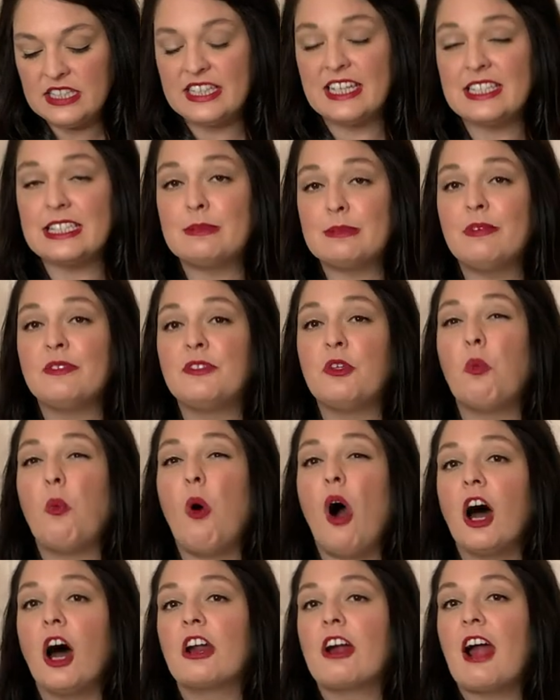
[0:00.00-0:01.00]
to get some of the
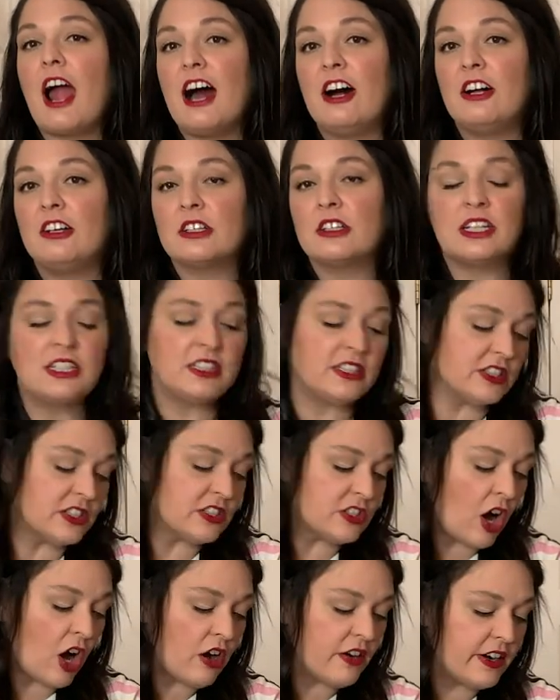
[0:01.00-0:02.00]
water out because this
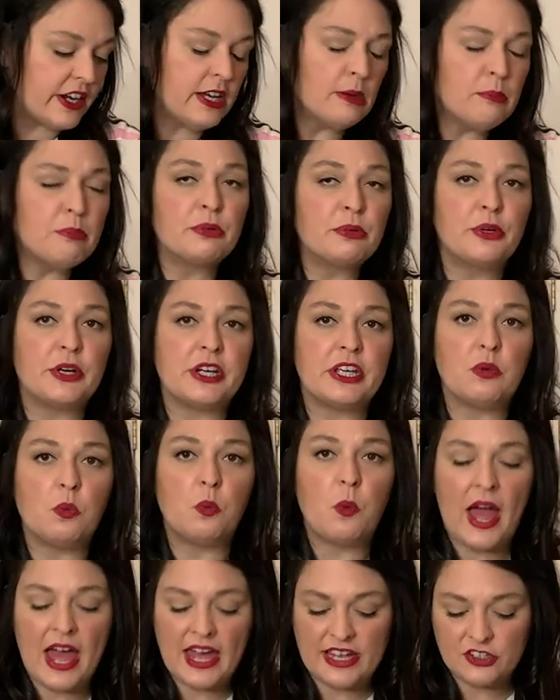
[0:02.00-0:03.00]
is already a pretty
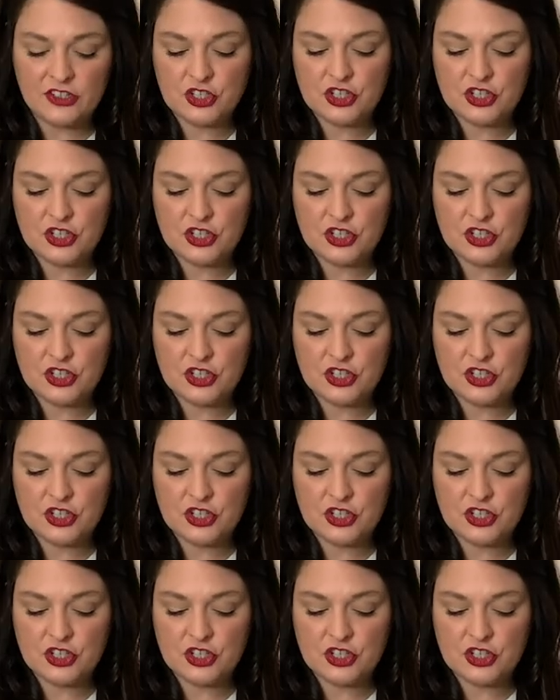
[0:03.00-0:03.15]
wet